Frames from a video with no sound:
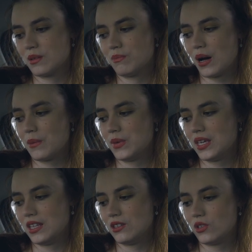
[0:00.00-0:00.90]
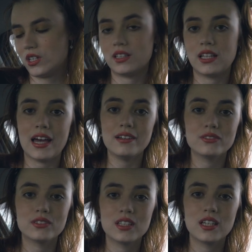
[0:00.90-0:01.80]
puppy in real
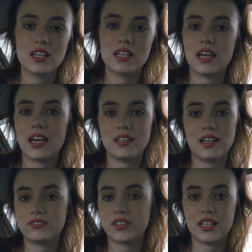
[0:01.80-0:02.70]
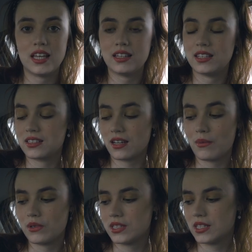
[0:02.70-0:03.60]
life, and after that the
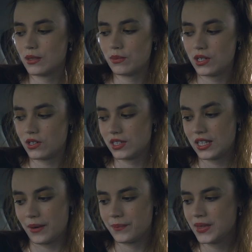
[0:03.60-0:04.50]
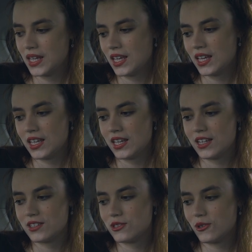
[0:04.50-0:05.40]
scammers disappeared. Yeah.
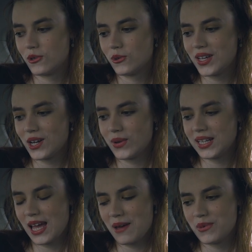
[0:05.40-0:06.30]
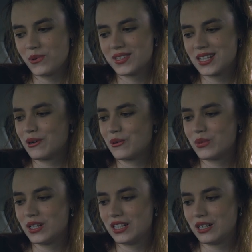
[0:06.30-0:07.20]
So we are quite happy with our
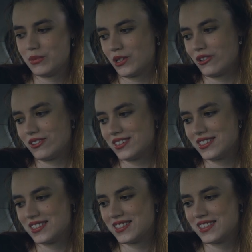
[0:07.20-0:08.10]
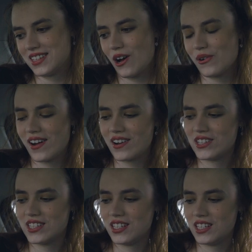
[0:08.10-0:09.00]
breeder because our
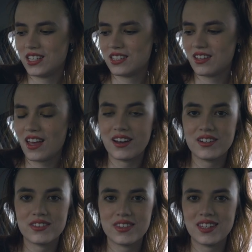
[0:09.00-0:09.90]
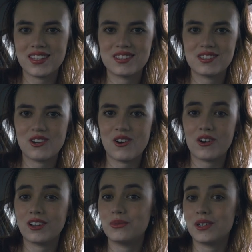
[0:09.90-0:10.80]
Archie is healthy,
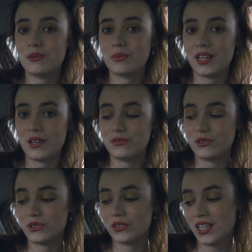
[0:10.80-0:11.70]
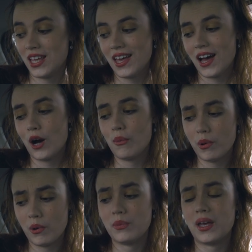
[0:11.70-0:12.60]
strong and very playful.
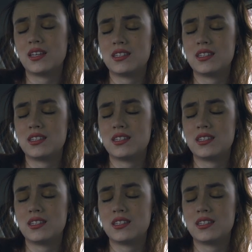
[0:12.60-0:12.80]
However, we are